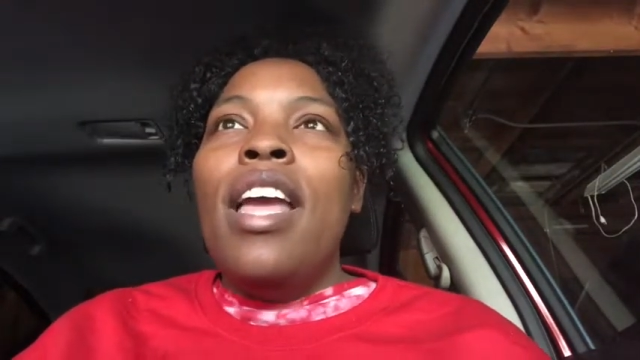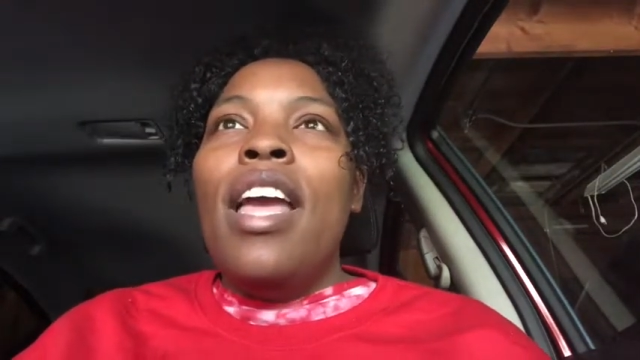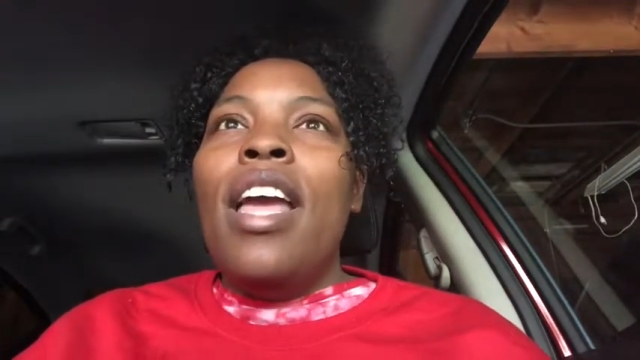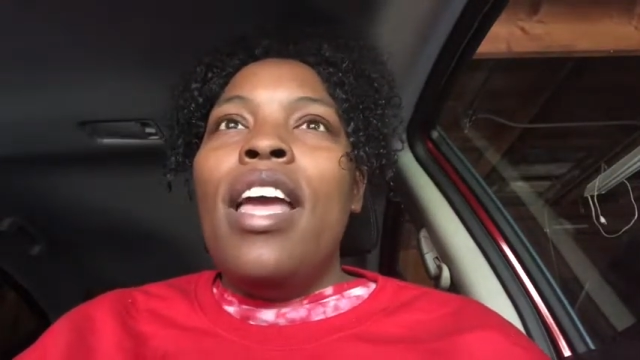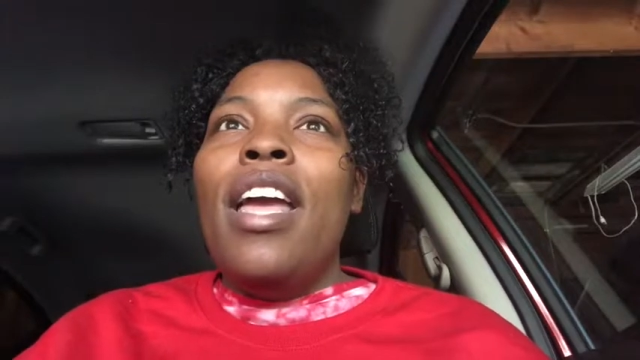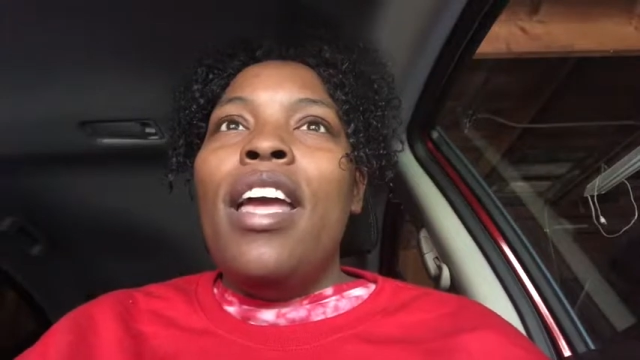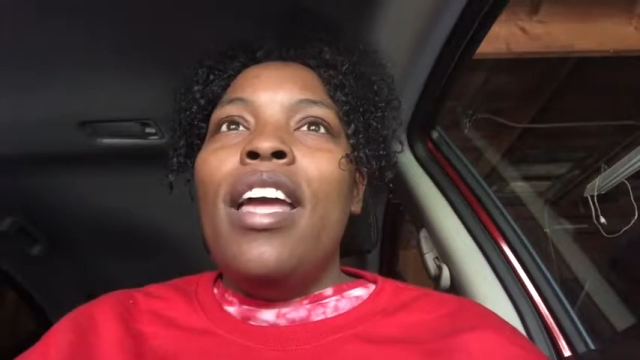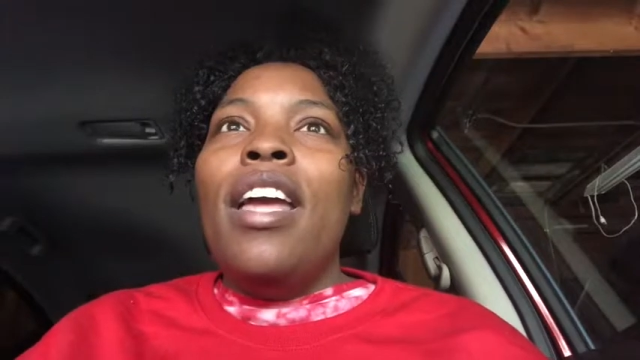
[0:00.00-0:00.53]

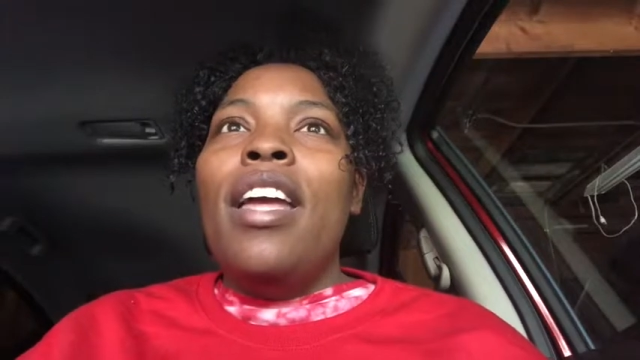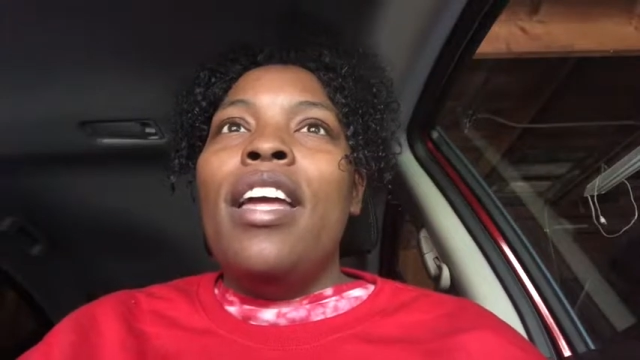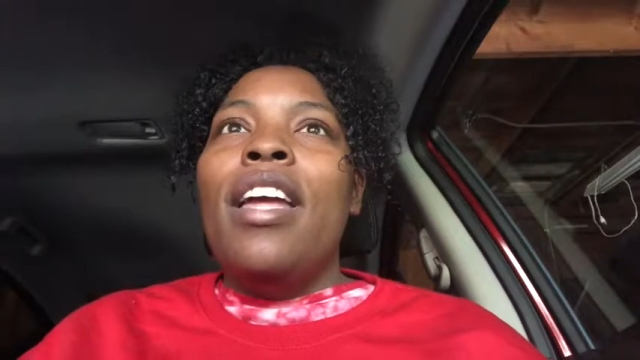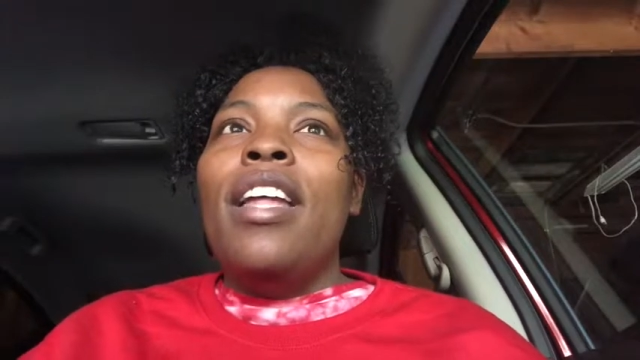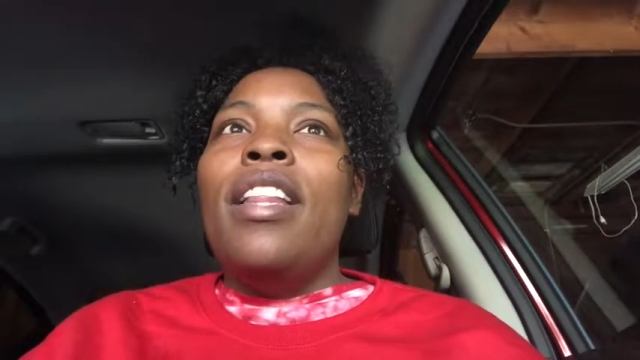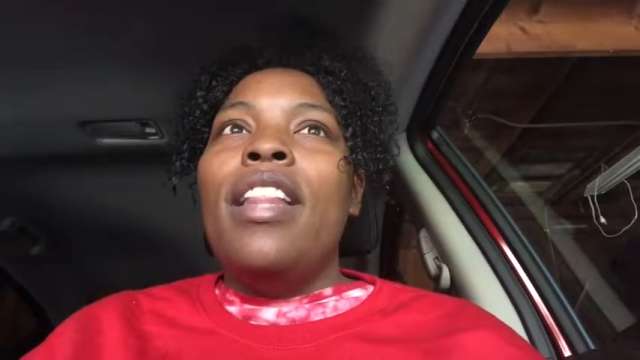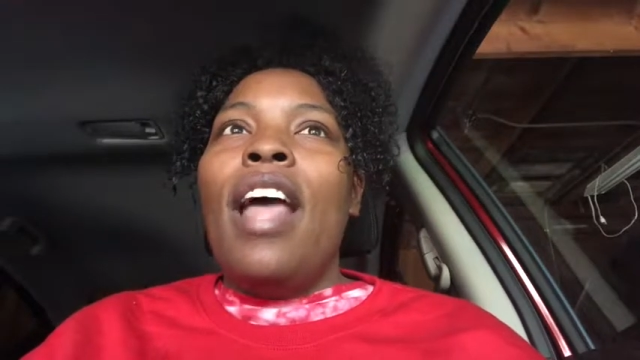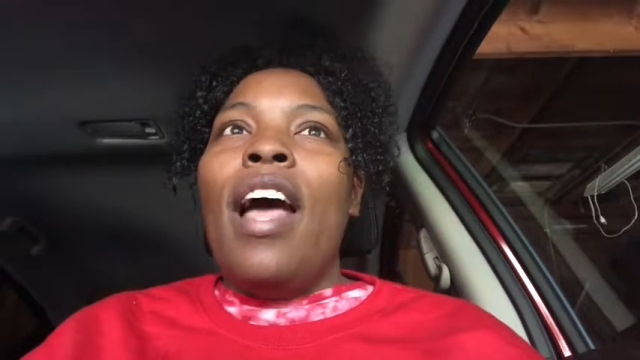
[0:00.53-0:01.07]
and
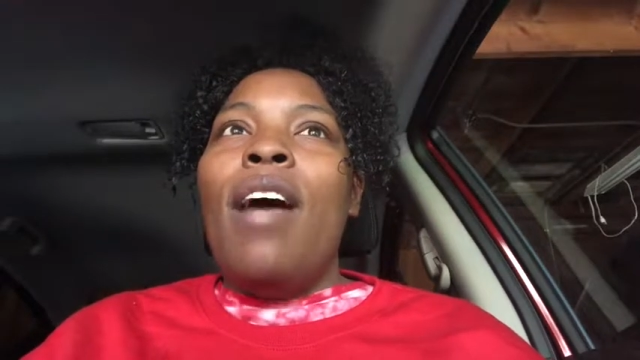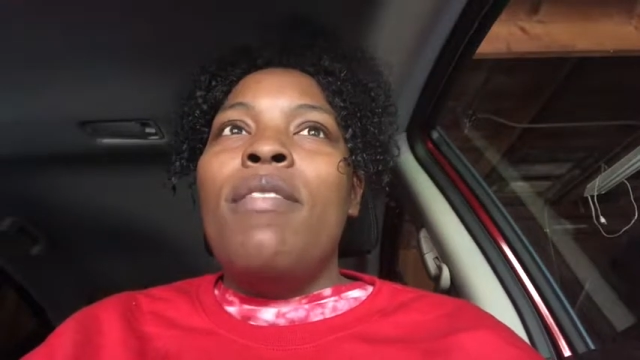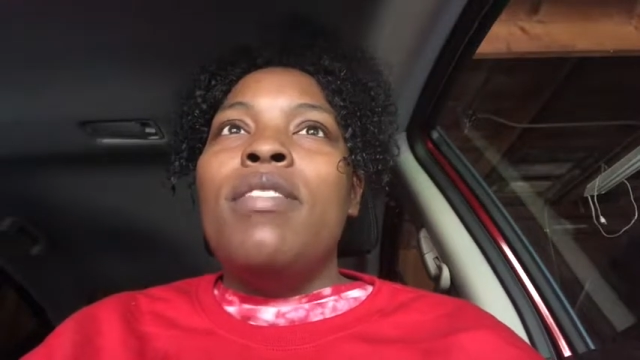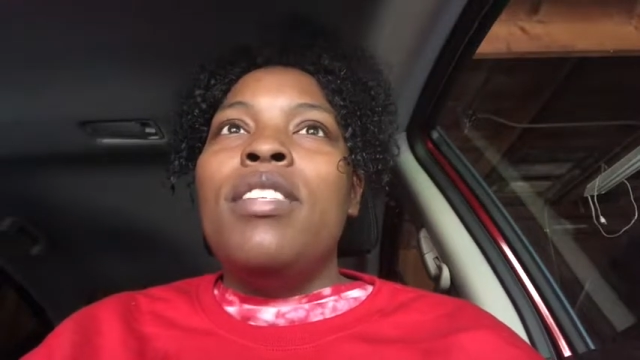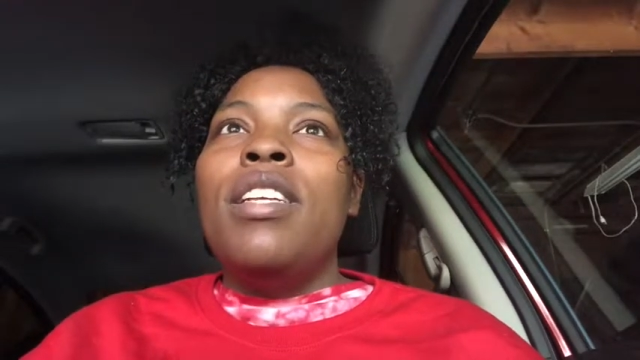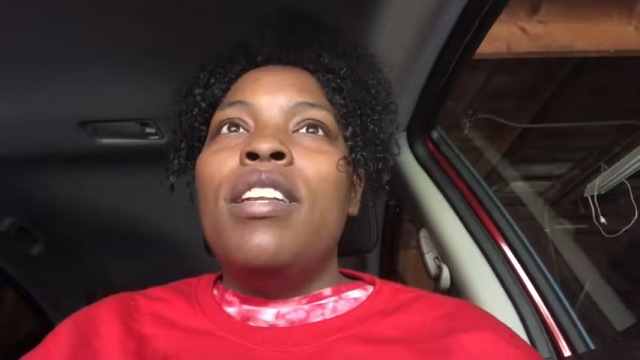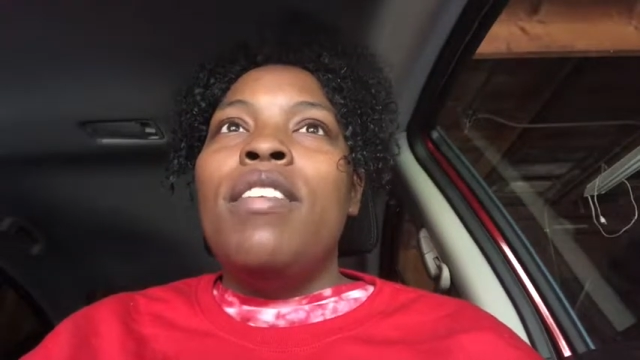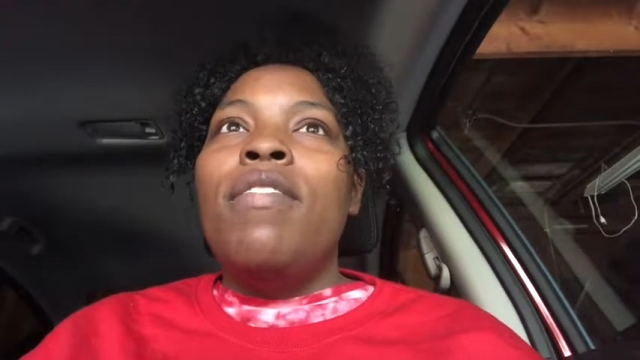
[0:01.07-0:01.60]
that I was
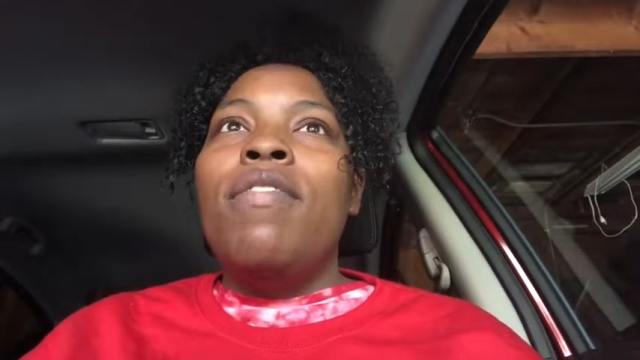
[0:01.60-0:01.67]
in a